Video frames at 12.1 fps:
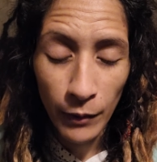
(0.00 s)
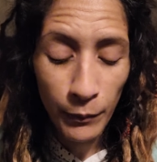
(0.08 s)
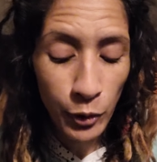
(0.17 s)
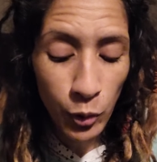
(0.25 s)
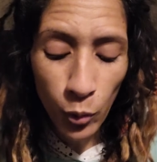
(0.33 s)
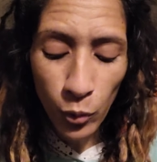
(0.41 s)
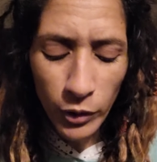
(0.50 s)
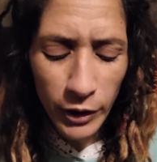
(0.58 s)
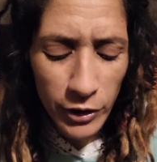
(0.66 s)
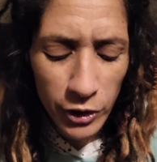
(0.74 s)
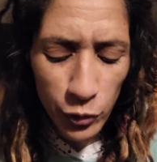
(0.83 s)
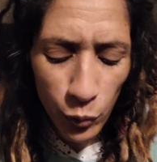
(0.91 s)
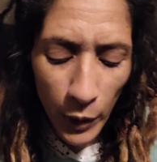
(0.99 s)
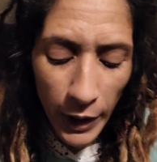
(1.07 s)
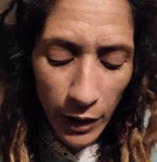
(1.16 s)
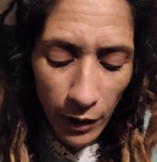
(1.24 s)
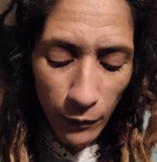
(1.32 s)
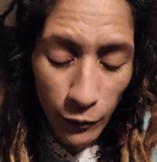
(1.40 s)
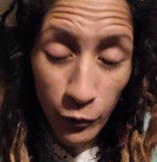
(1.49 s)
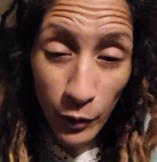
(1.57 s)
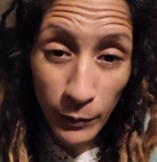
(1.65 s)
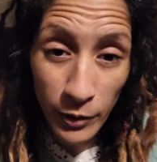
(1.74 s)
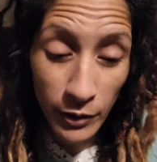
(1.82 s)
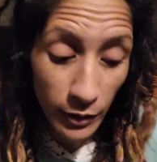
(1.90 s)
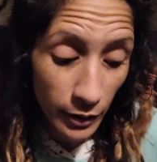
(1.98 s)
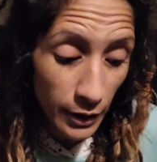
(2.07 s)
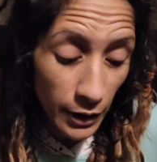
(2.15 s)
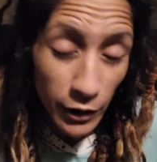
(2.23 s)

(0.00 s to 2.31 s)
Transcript: But don't only just wake up from your,